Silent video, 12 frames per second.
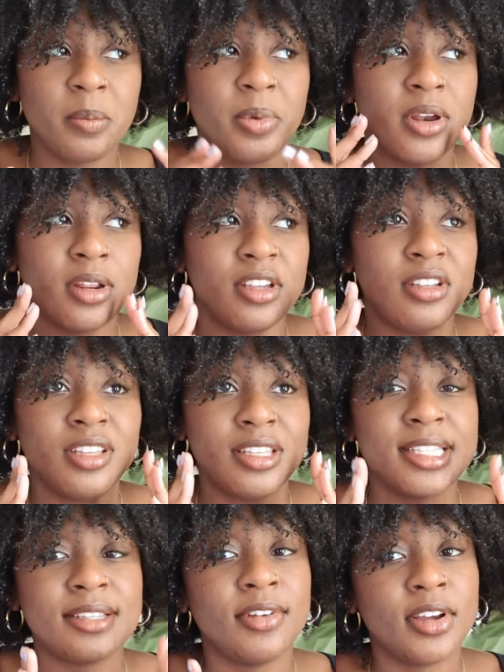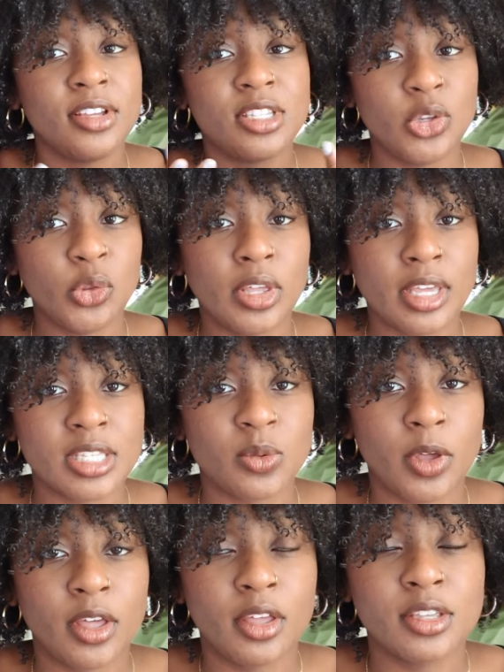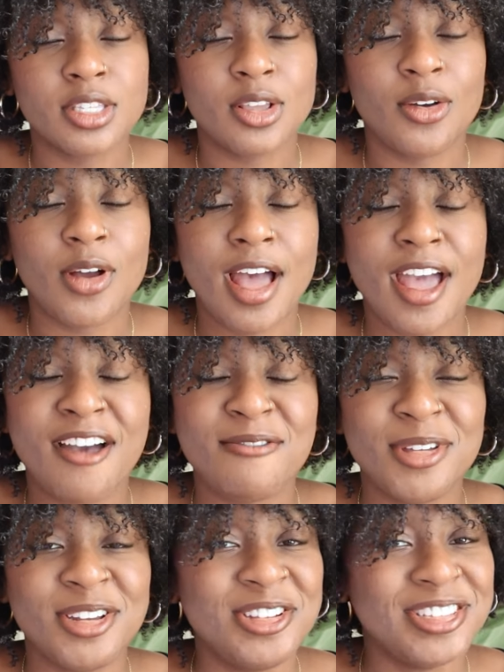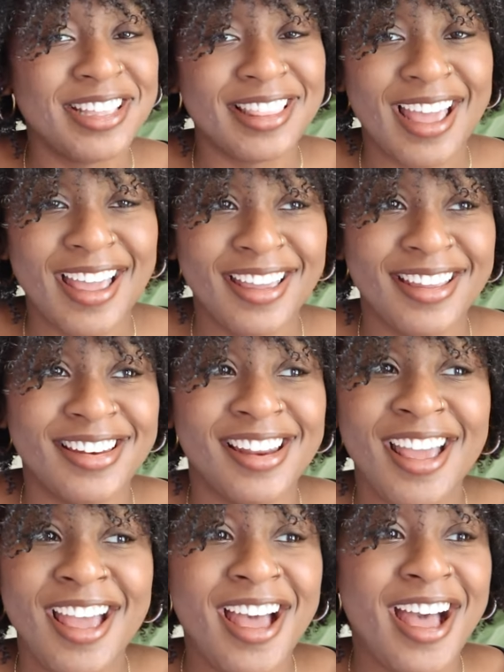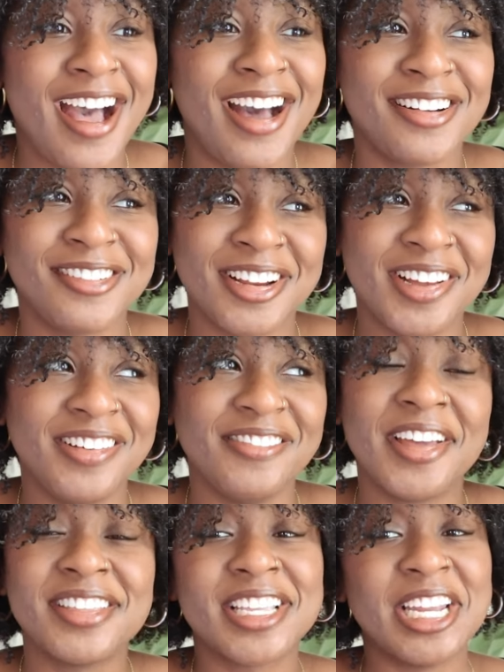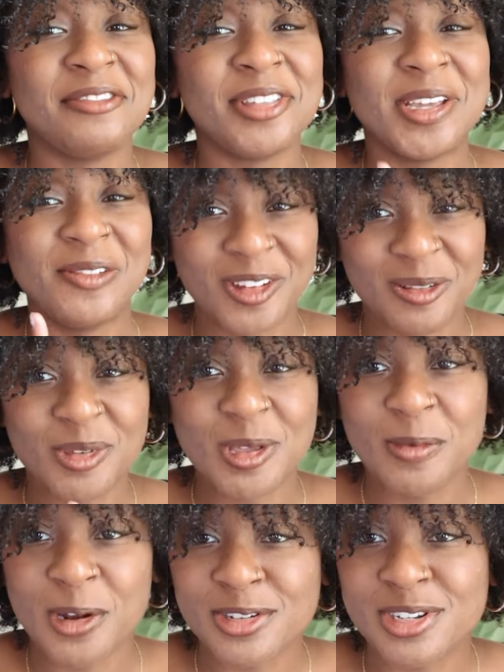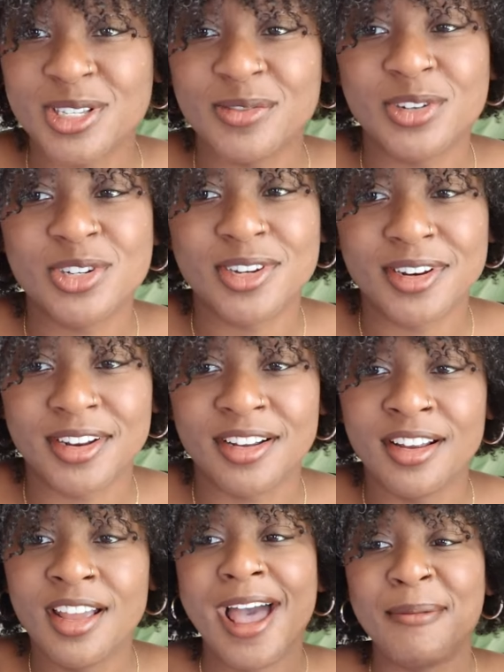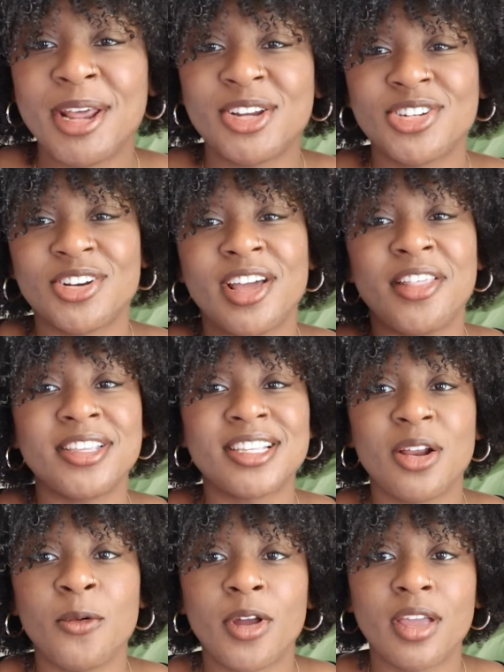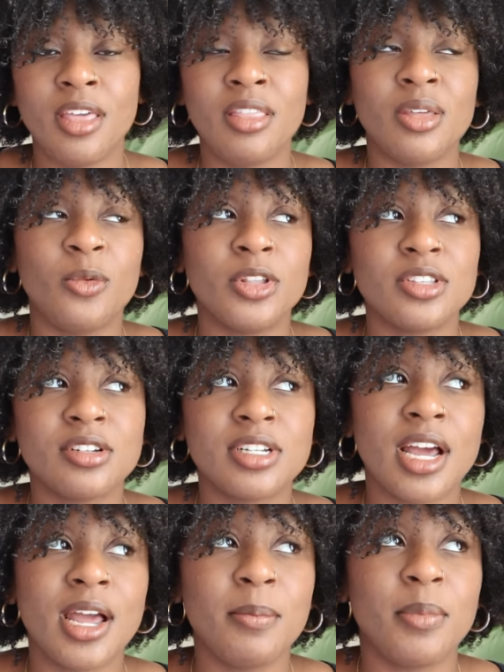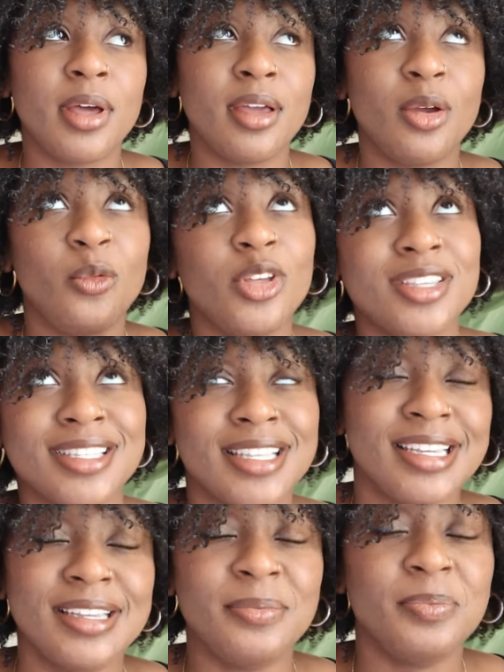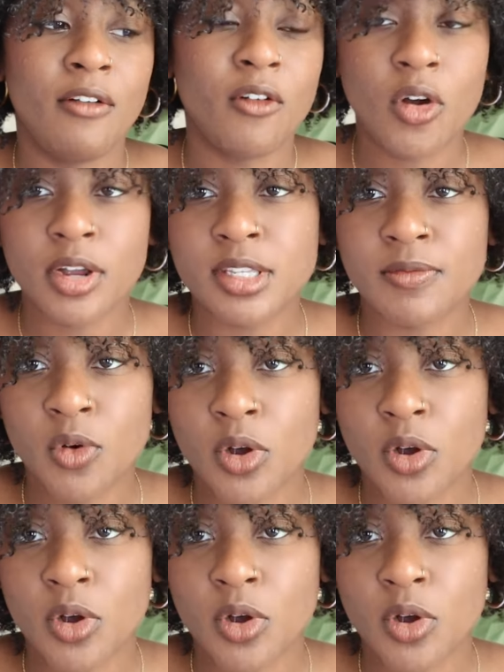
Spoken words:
but it is very soothing as well. So I have been using that, and I don't know, that's gonna be a repeat purchase for sure. I'm not sure how that's gonna work in the winter time, but we'll see. Of course,